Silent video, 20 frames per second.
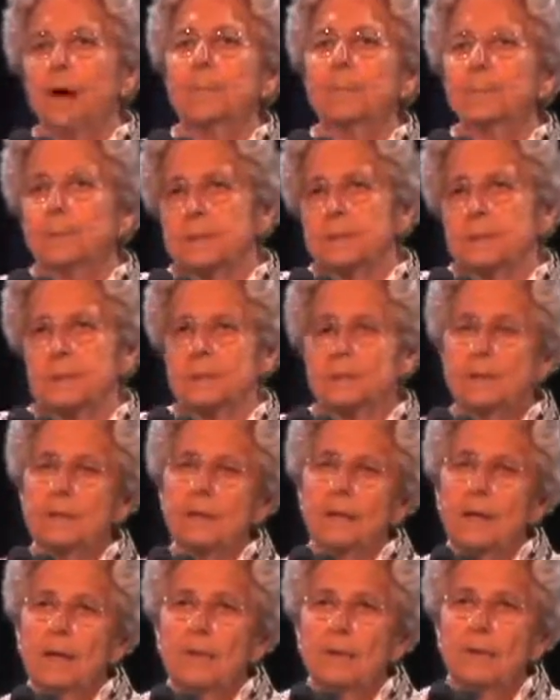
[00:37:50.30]
Thank you.
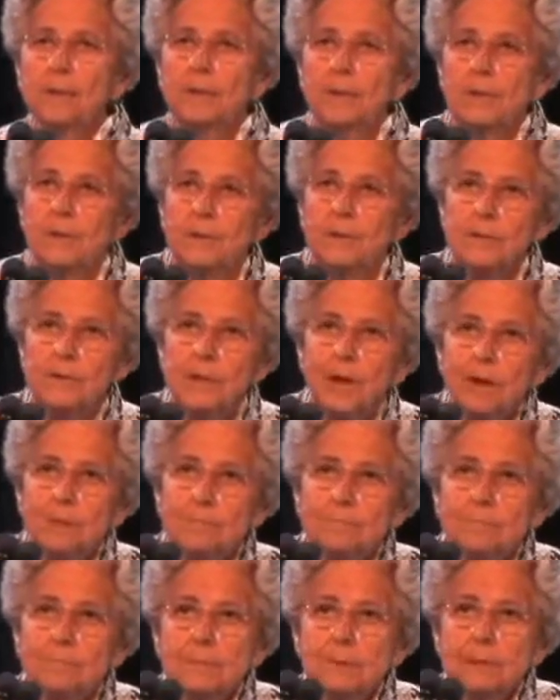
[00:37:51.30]
If the next
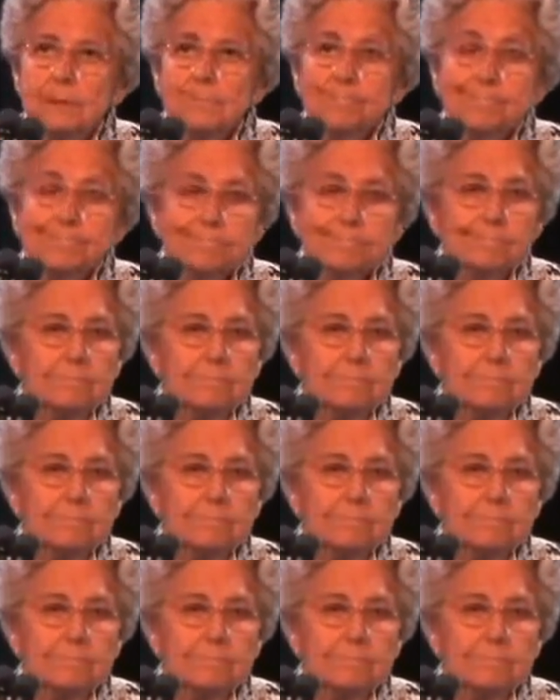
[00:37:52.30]
student will please